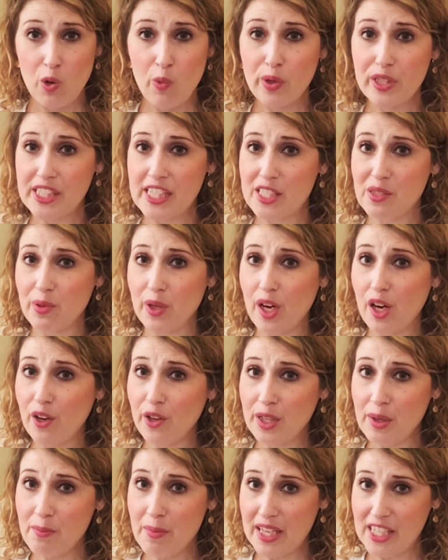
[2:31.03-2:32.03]
which, as we
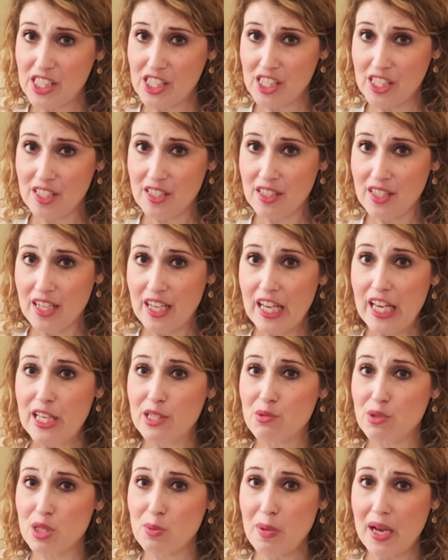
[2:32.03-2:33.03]
already mentioned,
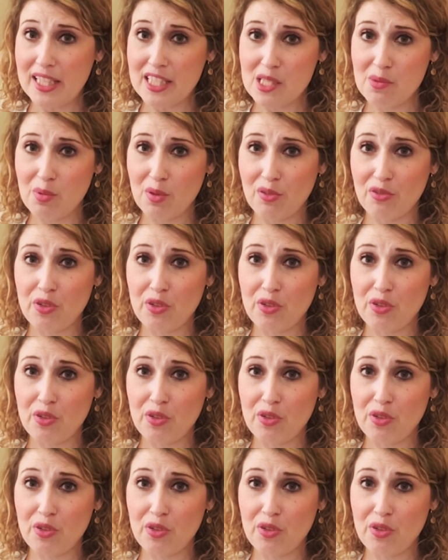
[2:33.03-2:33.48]
is responsible